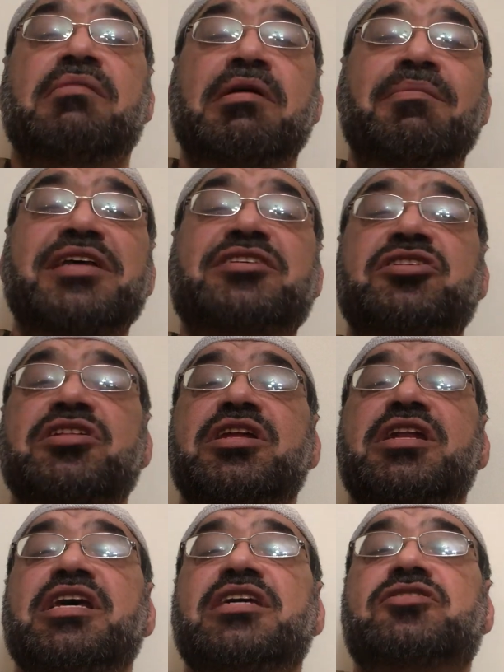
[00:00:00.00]
masjid
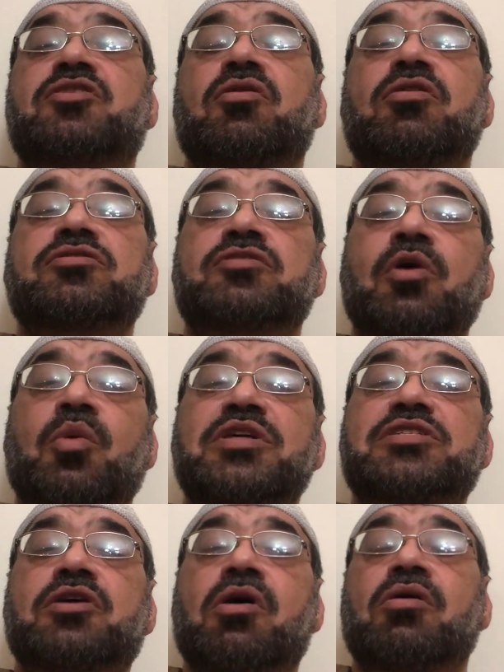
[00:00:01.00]
in East Coast or
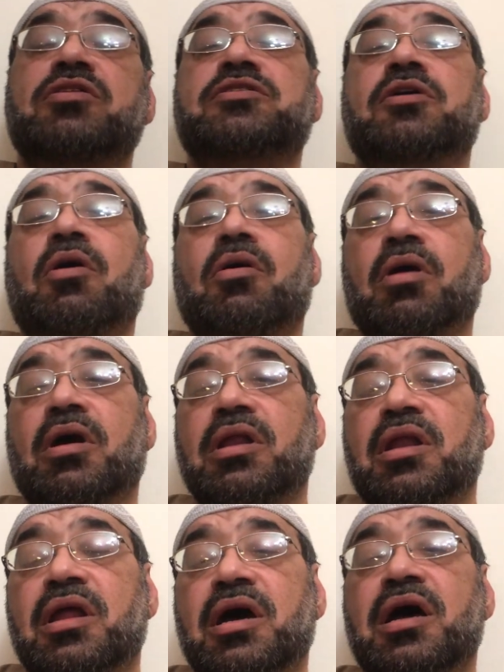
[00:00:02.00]
West Coast, or
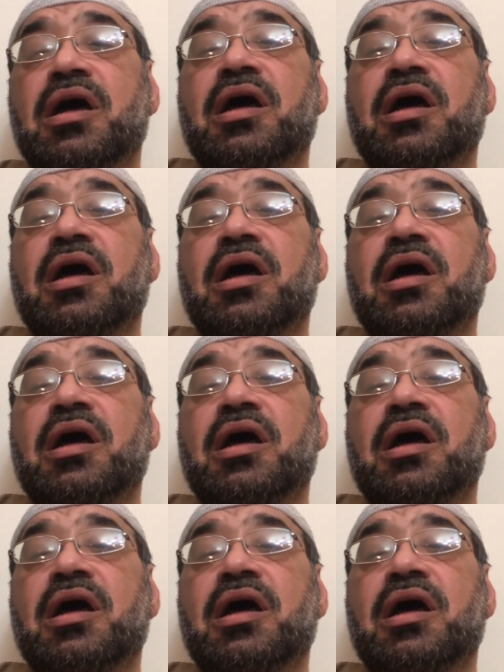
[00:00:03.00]
in